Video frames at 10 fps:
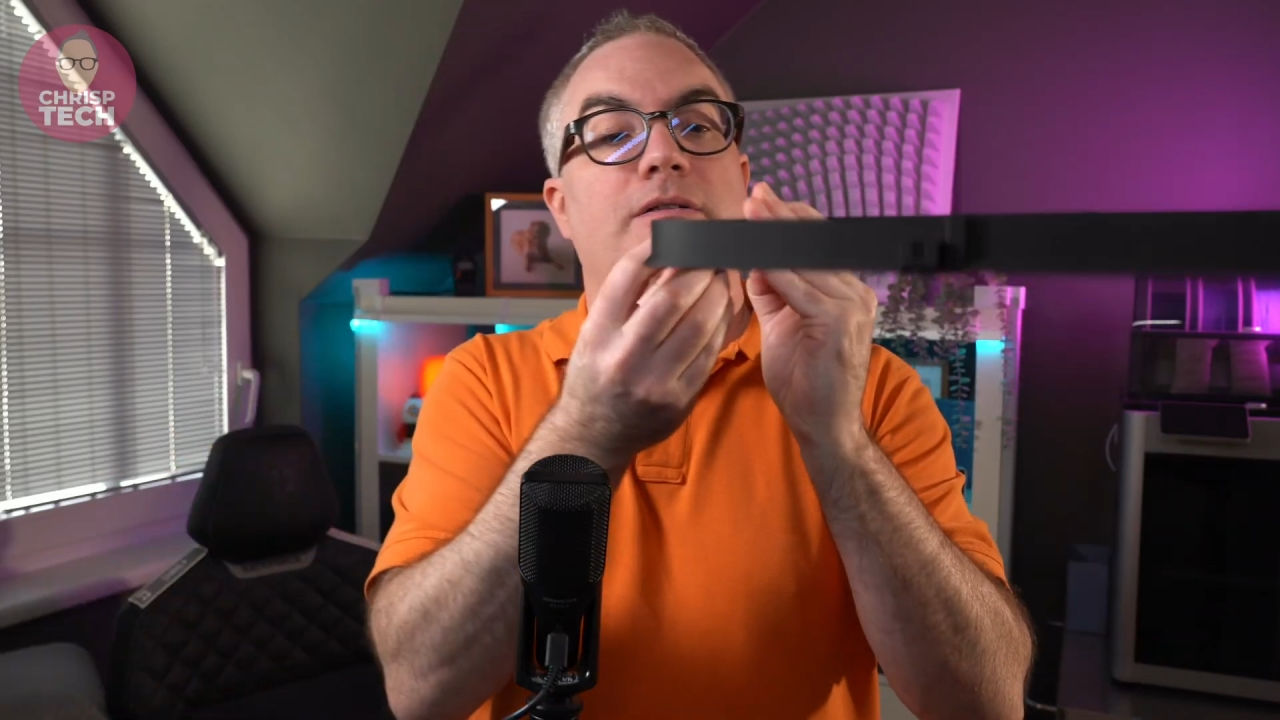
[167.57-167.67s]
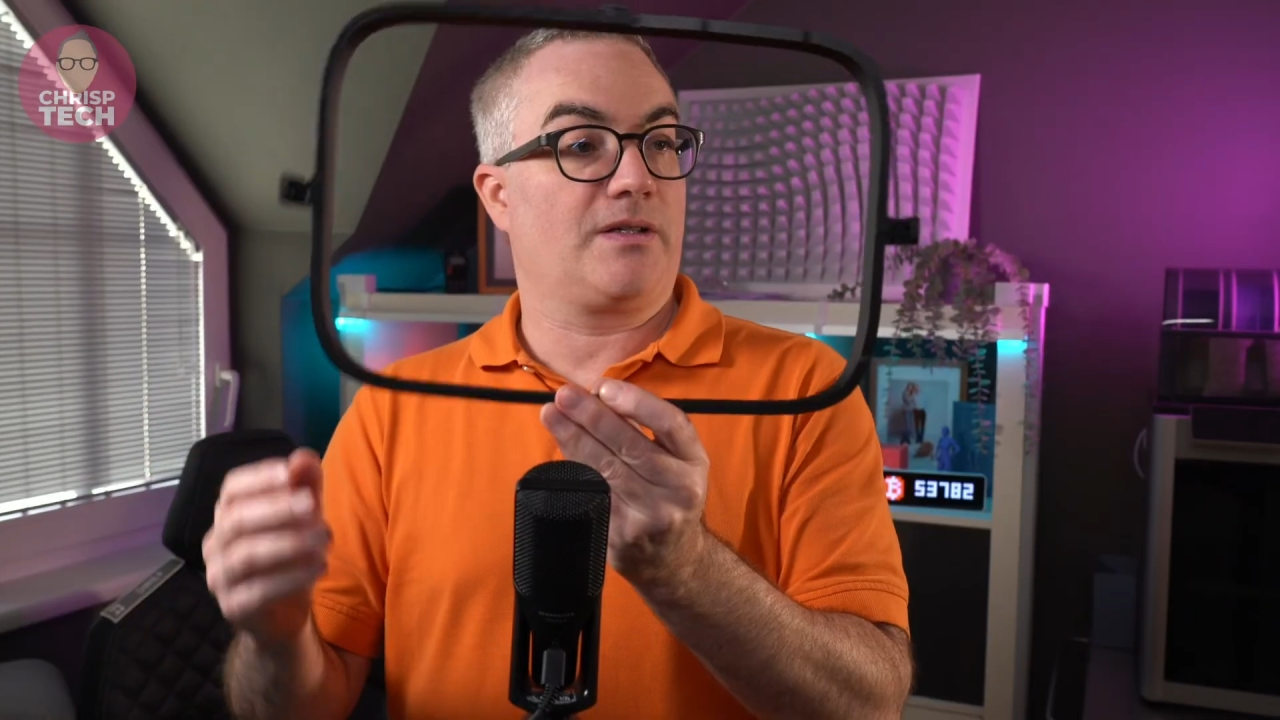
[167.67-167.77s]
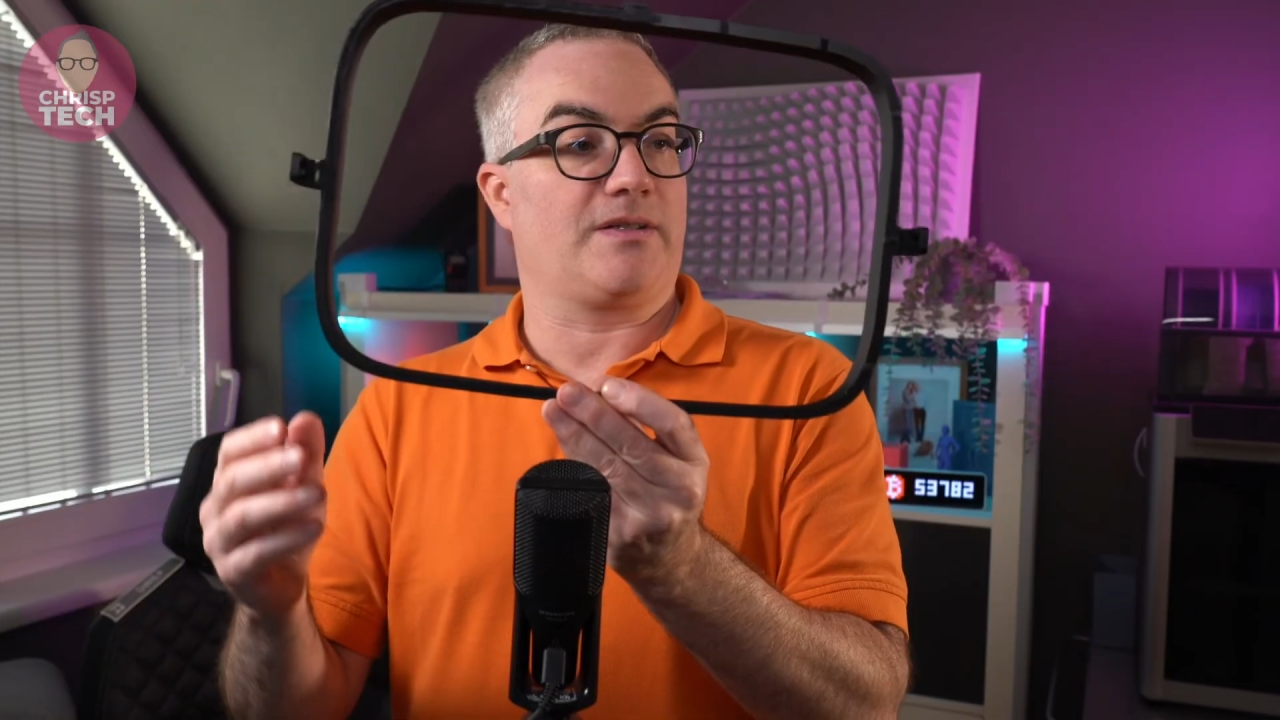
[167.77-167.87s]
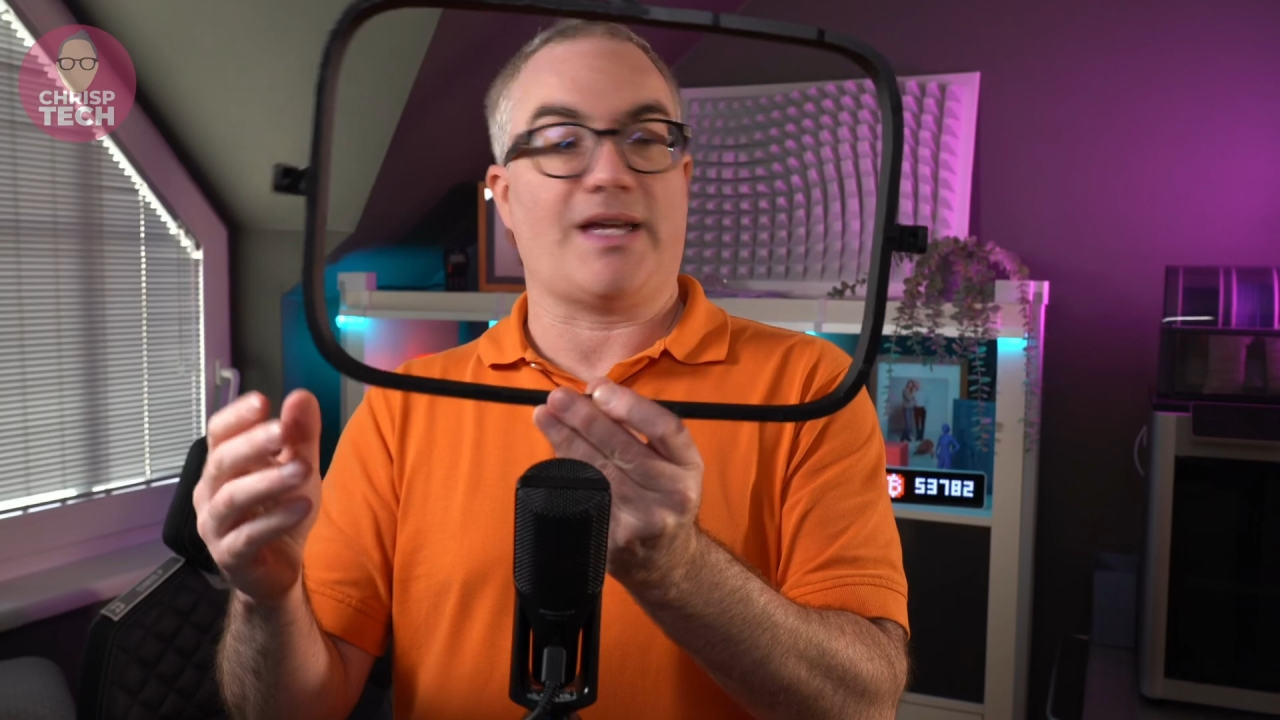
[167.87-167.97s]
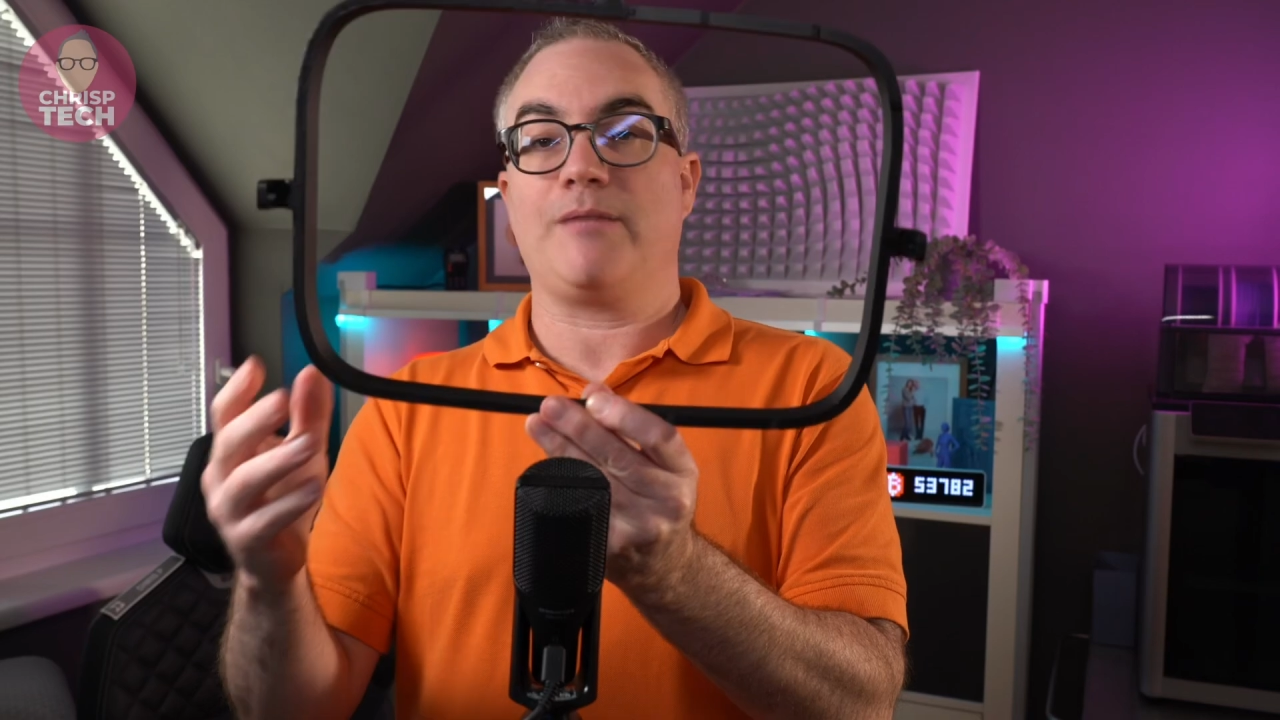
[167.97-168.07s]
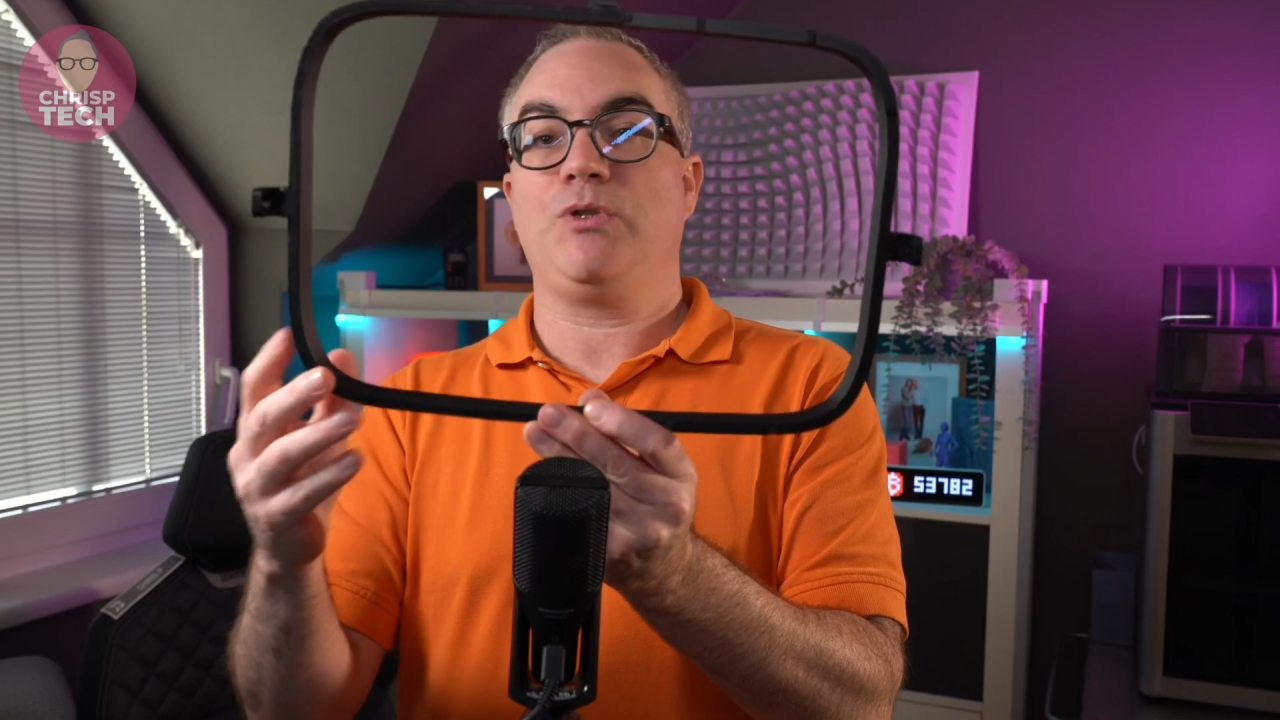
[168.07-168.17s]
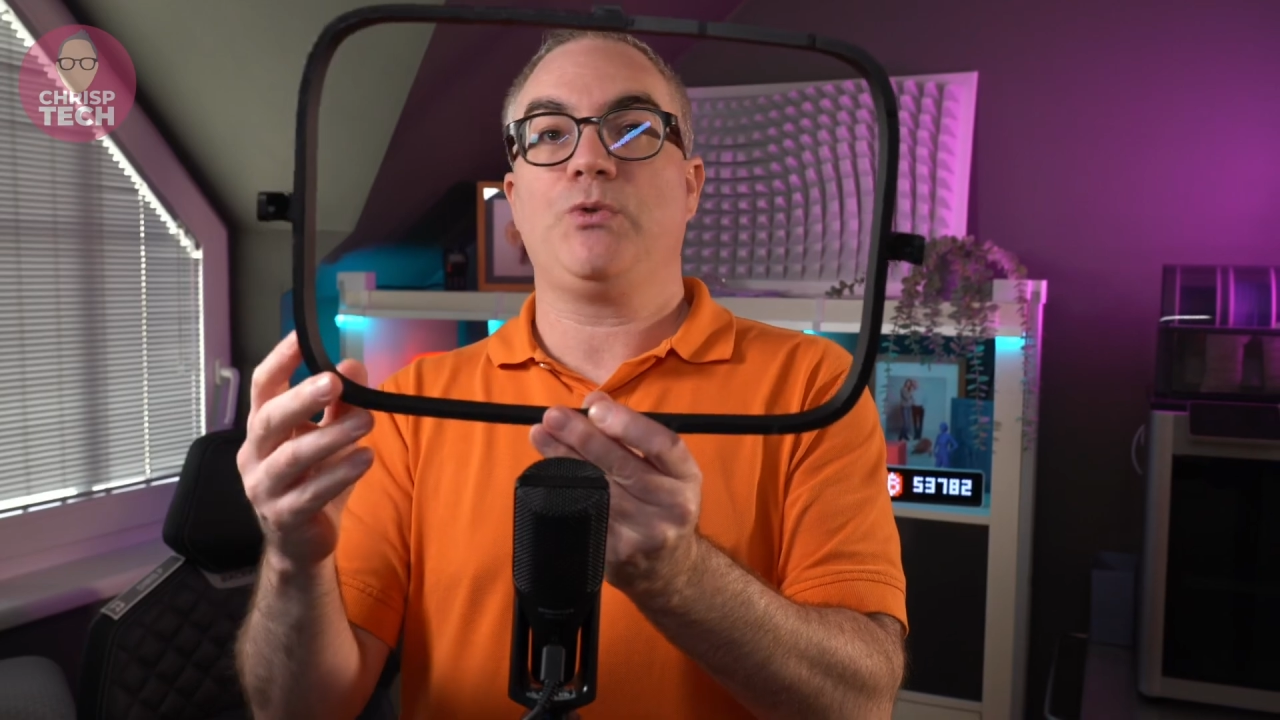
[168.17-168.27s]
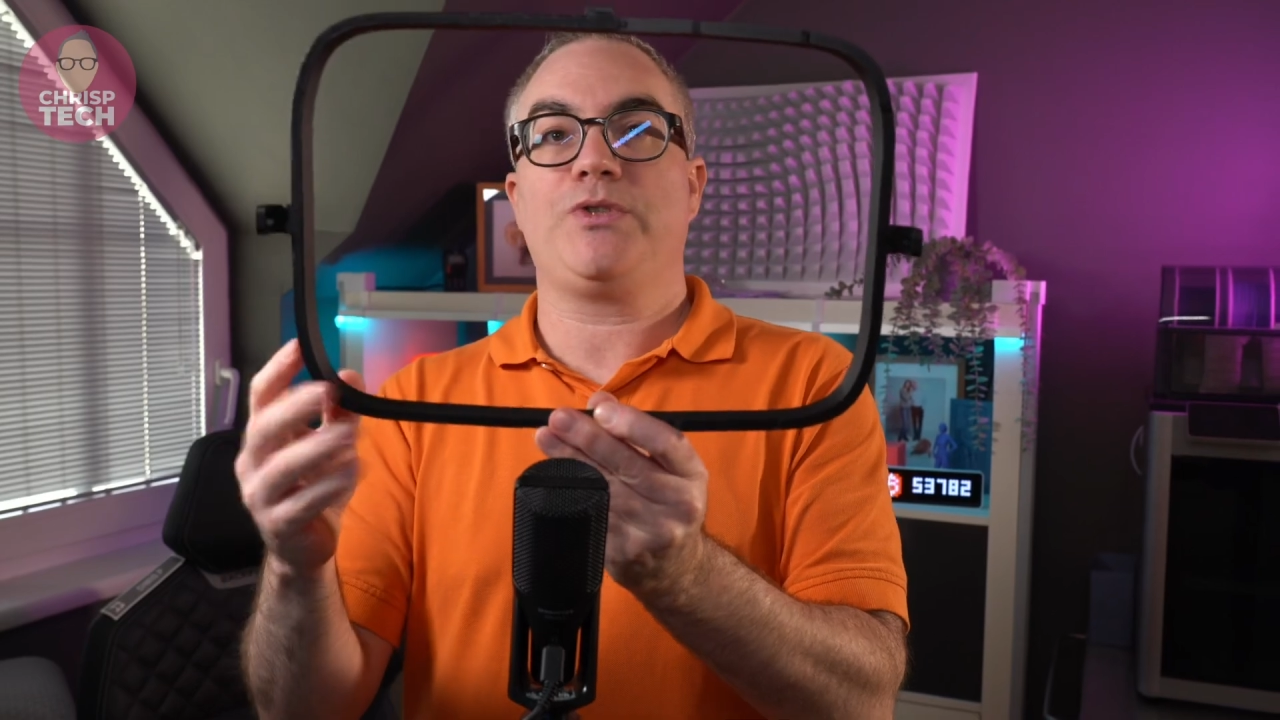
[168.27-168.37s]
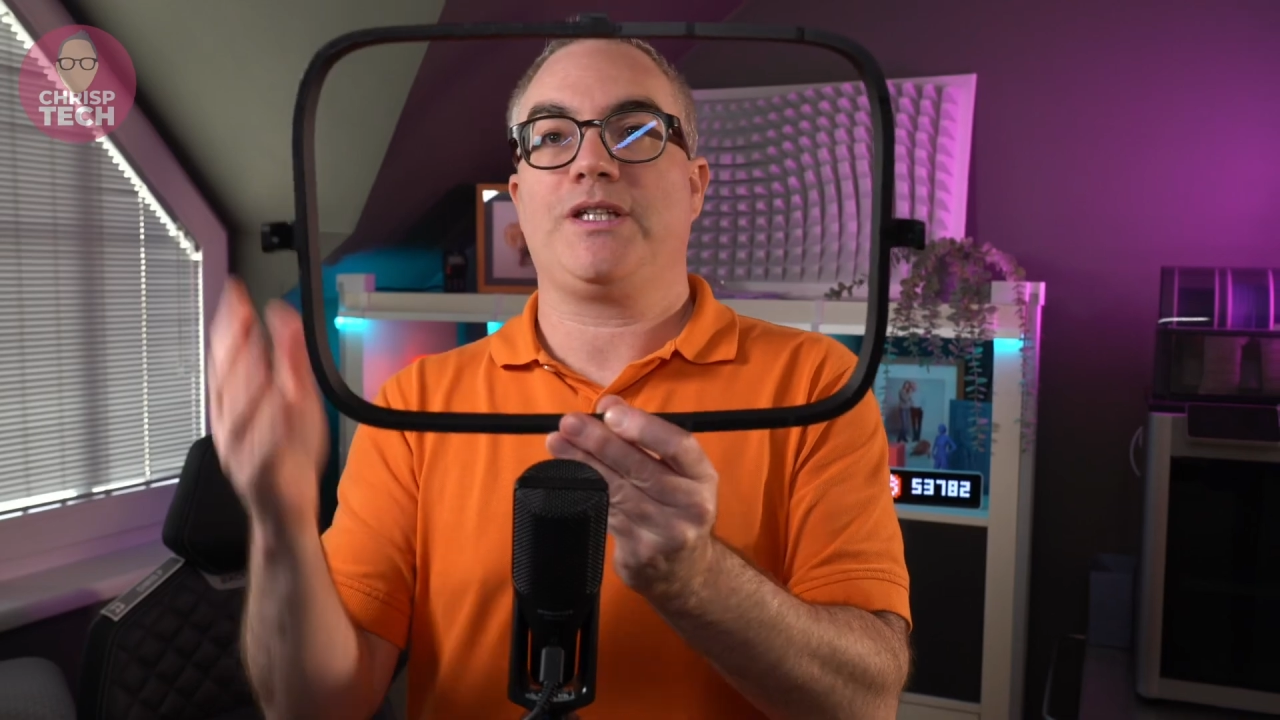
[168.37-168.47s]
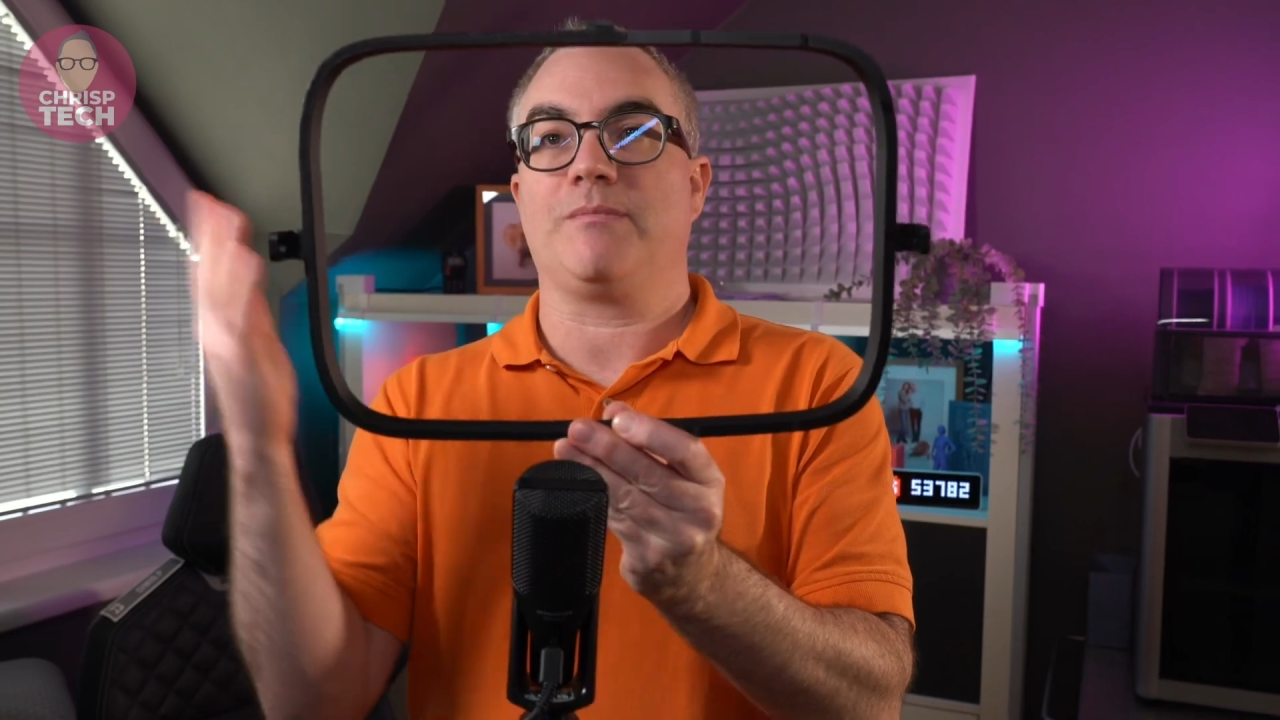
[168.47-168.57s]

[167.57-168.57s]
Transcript: because I'm using